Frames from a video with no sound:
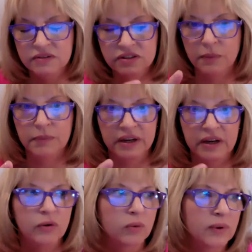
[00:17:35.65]

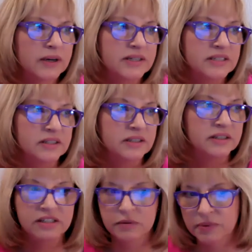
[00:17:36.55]
something, or wanting to
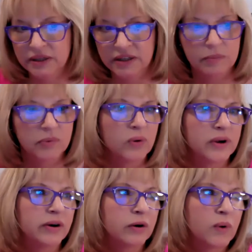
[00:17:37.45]
discipline an
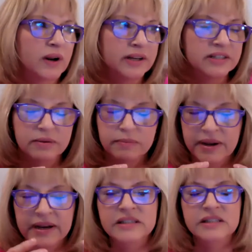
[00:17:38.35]
employee, or wanting to
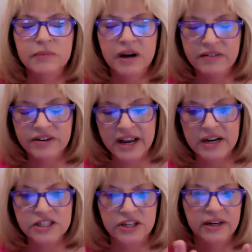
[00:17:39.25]
make some kind of an
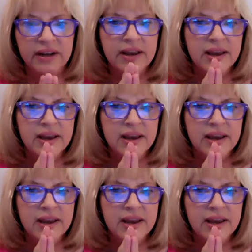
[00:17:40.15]
action.